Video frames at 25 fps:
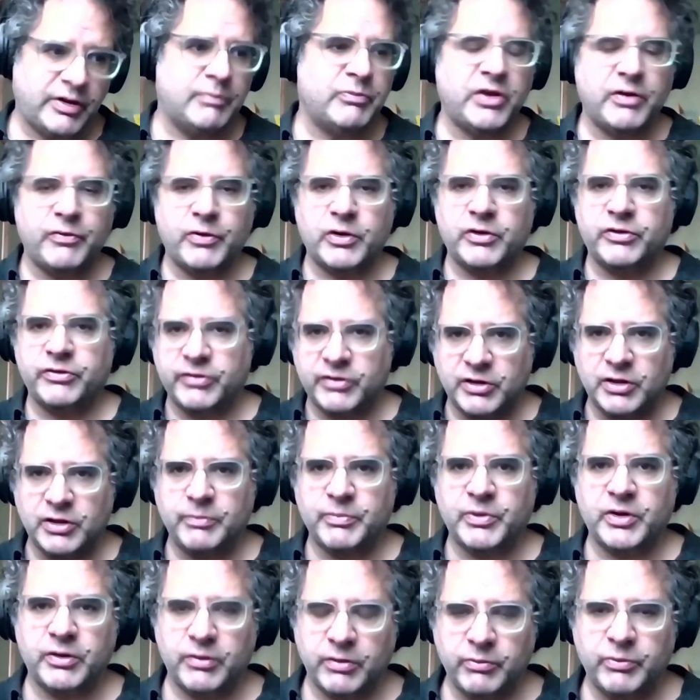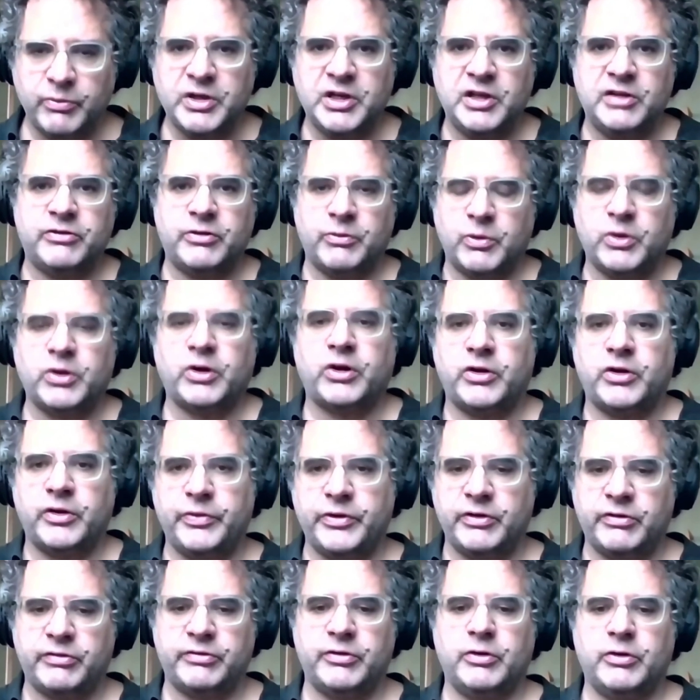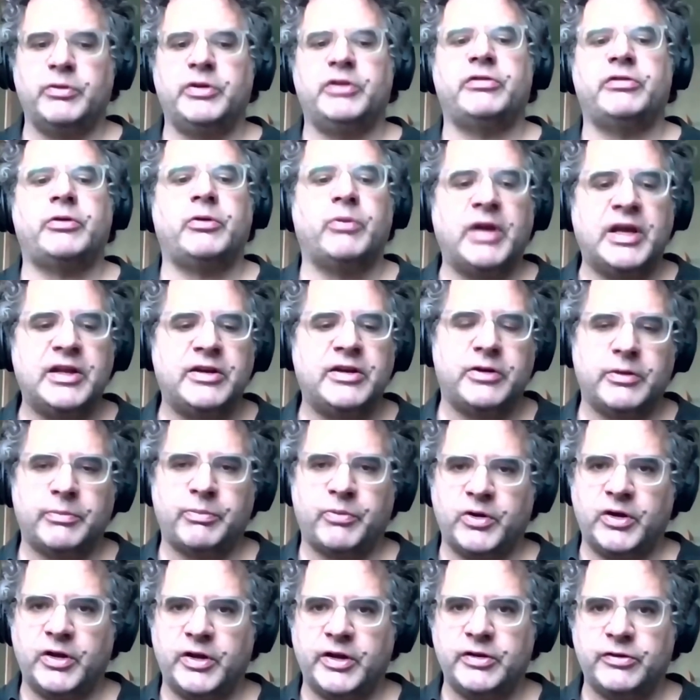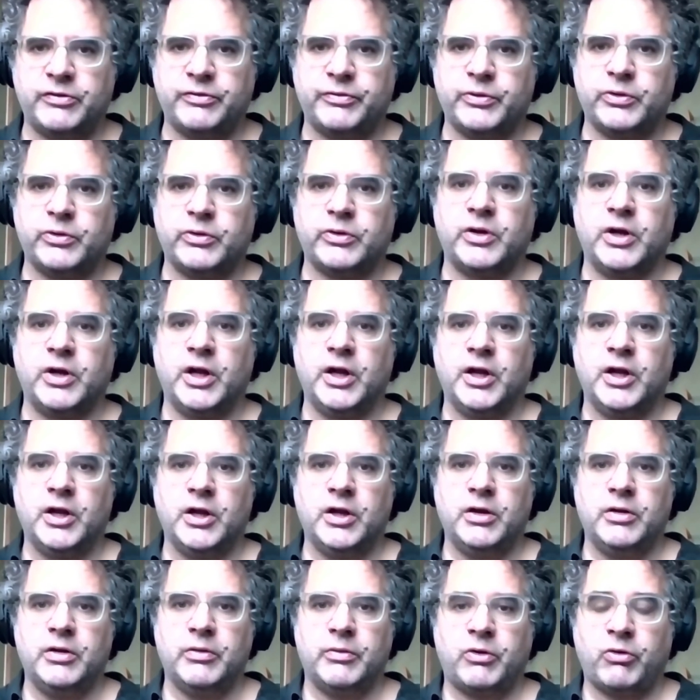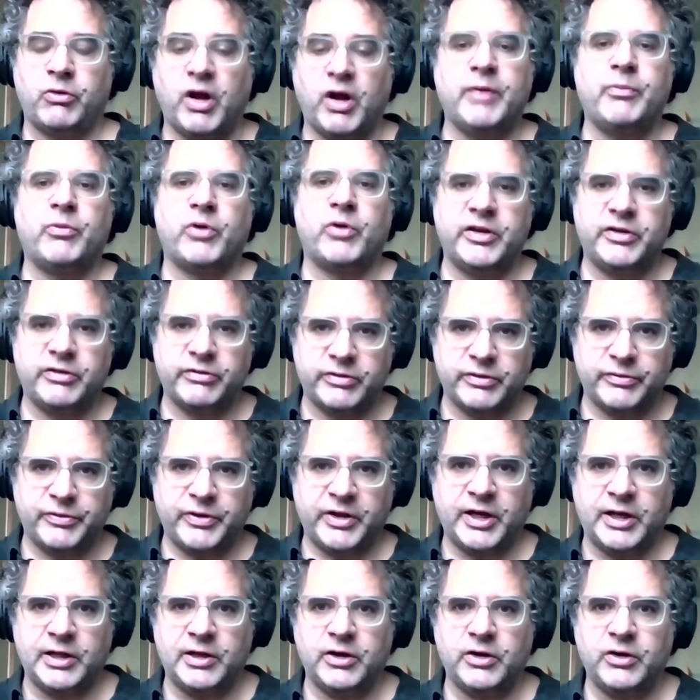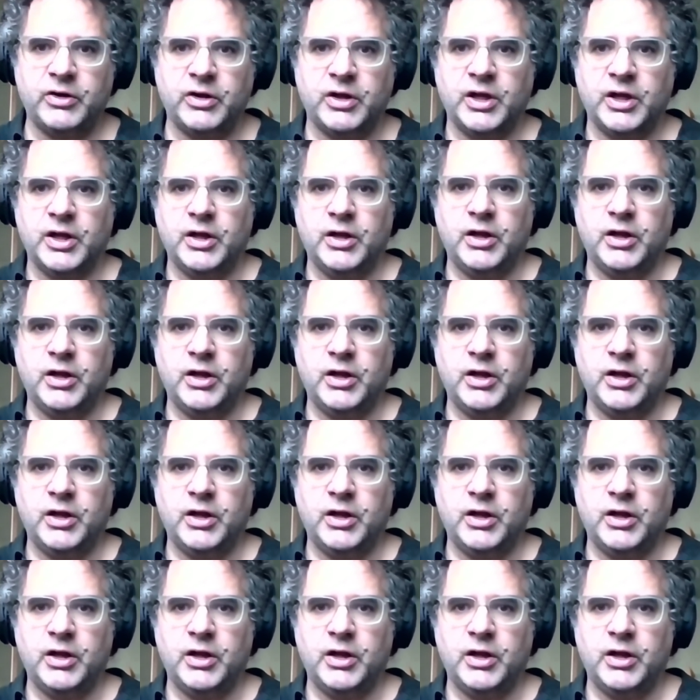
some diversity, but we need to work on this. So we created a prize for crime writers of color.